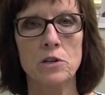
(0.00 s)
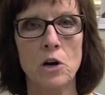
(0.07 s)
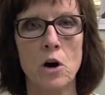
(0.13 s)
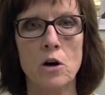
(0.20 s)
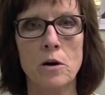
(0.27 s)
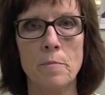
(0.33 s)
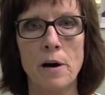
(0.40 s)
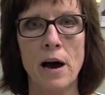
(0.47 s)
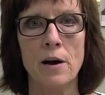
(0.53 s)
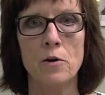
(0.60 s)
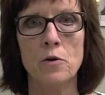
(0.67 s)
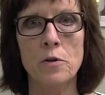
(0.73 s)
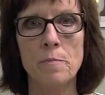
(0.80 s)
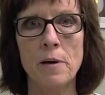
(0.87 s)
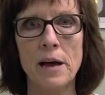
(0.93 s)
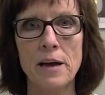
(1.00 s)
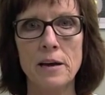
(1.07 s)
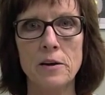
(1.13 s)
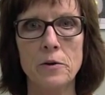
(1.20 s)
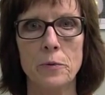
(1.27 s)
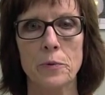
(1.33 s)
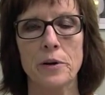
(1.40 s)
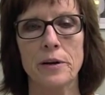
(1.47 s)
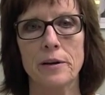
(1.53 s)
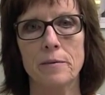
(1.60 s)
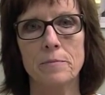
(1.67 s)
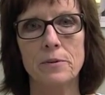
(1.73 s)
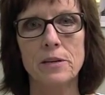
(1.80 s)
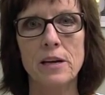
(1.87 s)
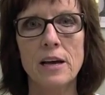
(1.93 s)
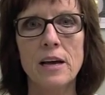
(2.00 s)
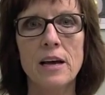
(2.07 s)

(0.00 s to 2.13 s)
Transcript: talk about are the pain creams.